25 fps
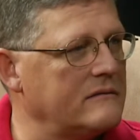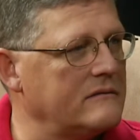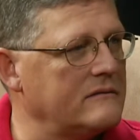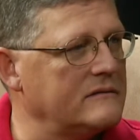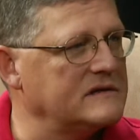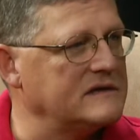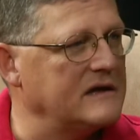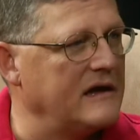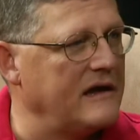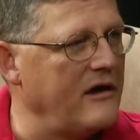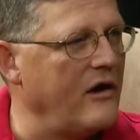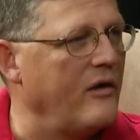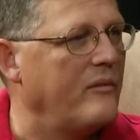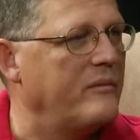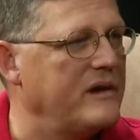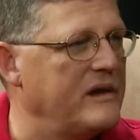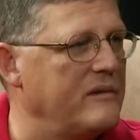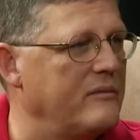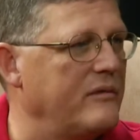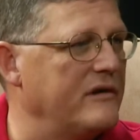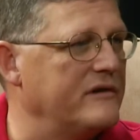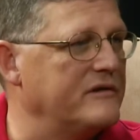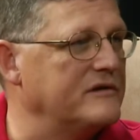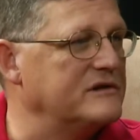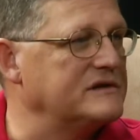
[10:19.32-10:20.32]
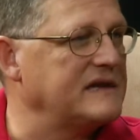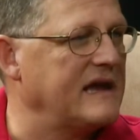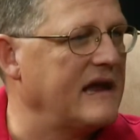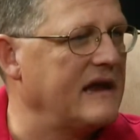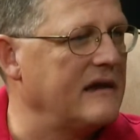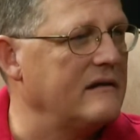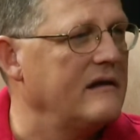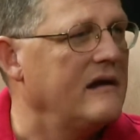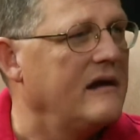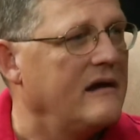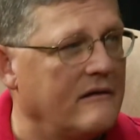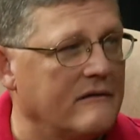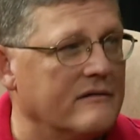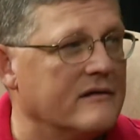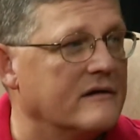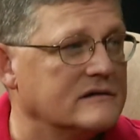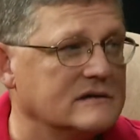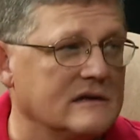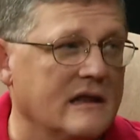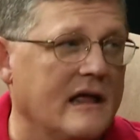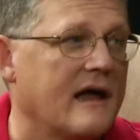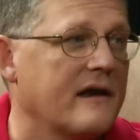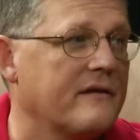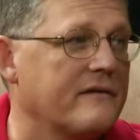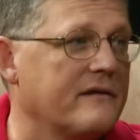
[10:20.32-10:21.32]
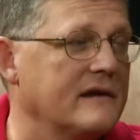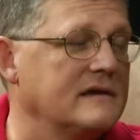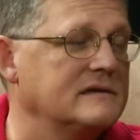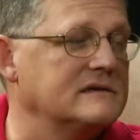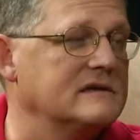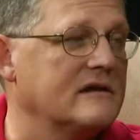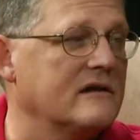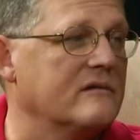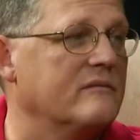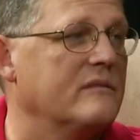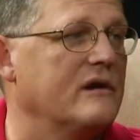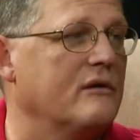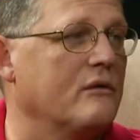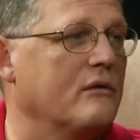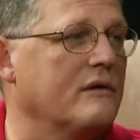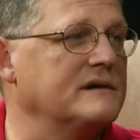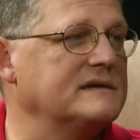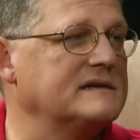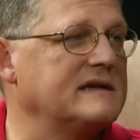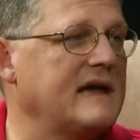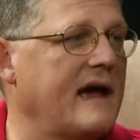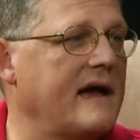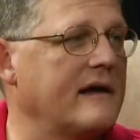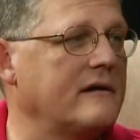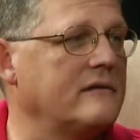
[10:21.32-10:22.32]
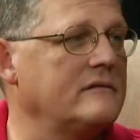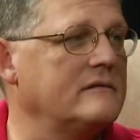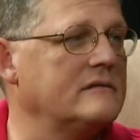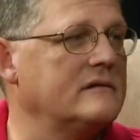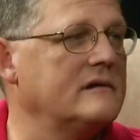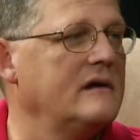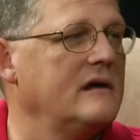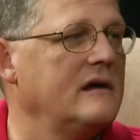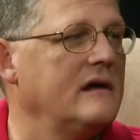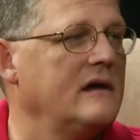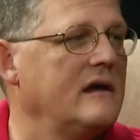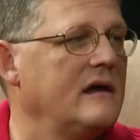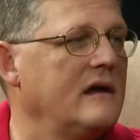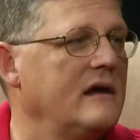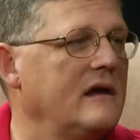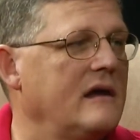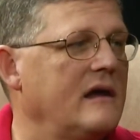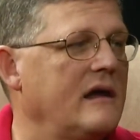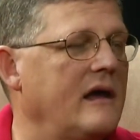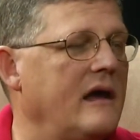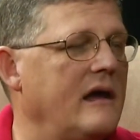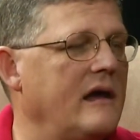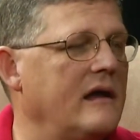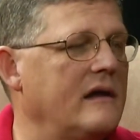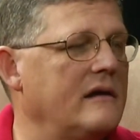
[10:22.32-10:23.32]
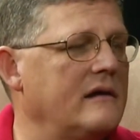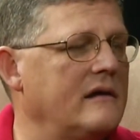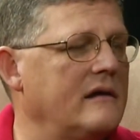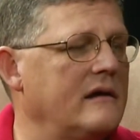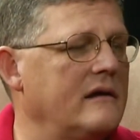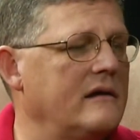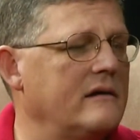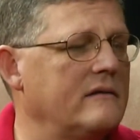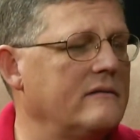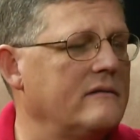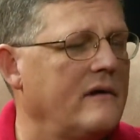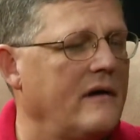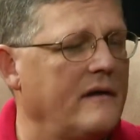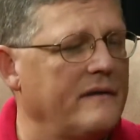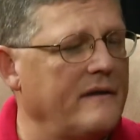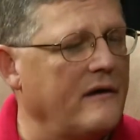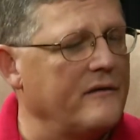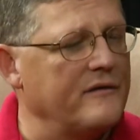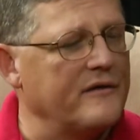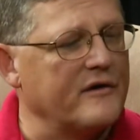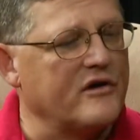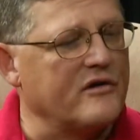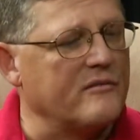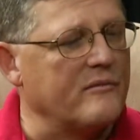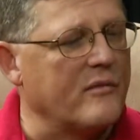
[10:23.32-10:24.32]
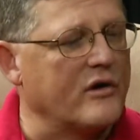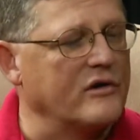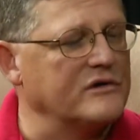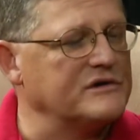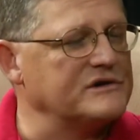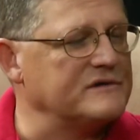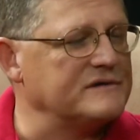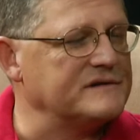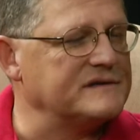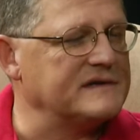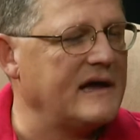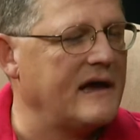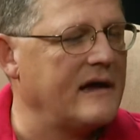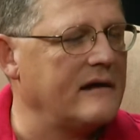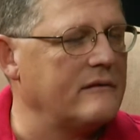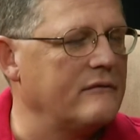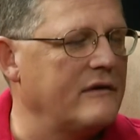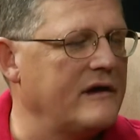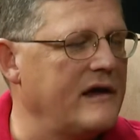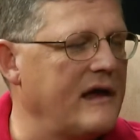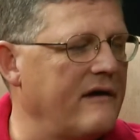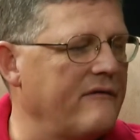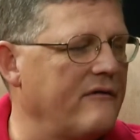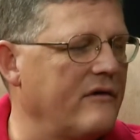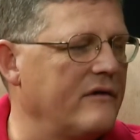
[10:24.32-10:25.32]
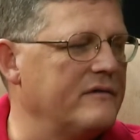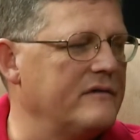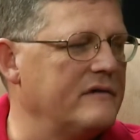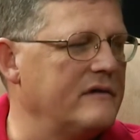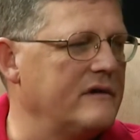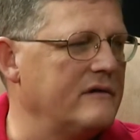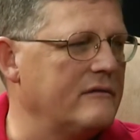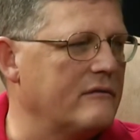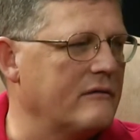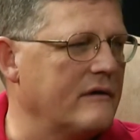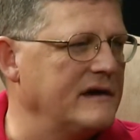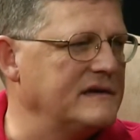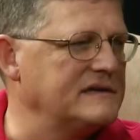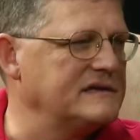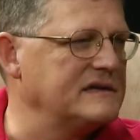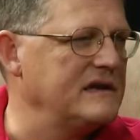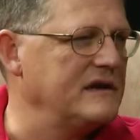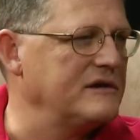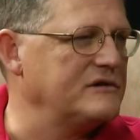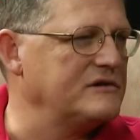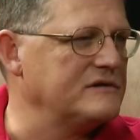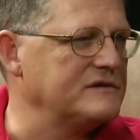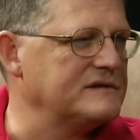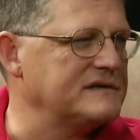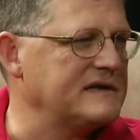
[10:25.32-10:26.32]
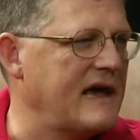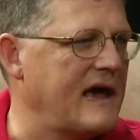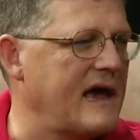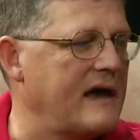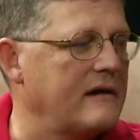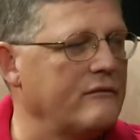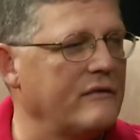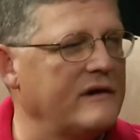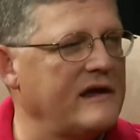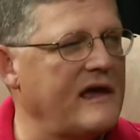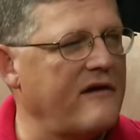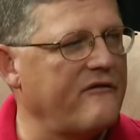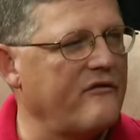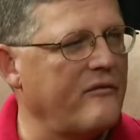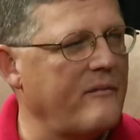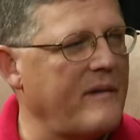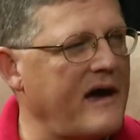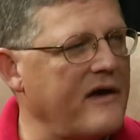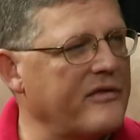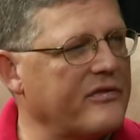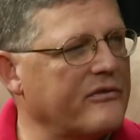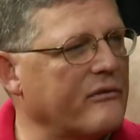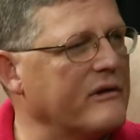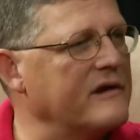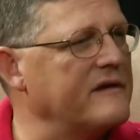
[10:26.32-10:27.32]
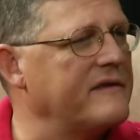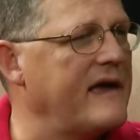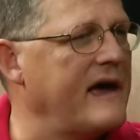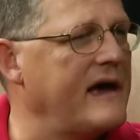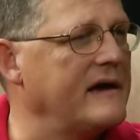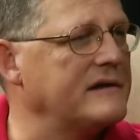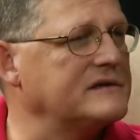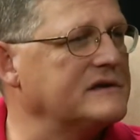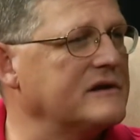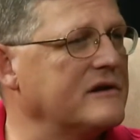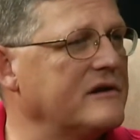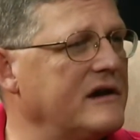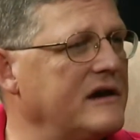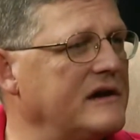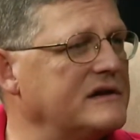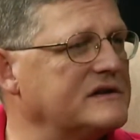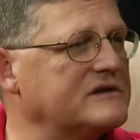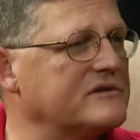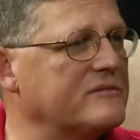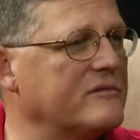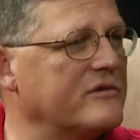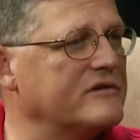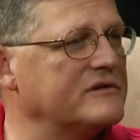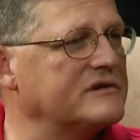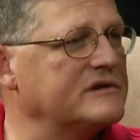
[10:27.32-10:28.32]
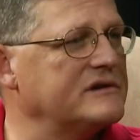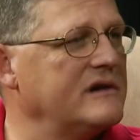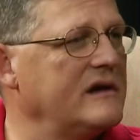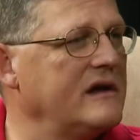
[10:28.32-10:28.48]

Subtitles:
to help people understand there's a lot of things that can be recycled. And on the commercial side, we have on the residential side, we have about 3,000 customers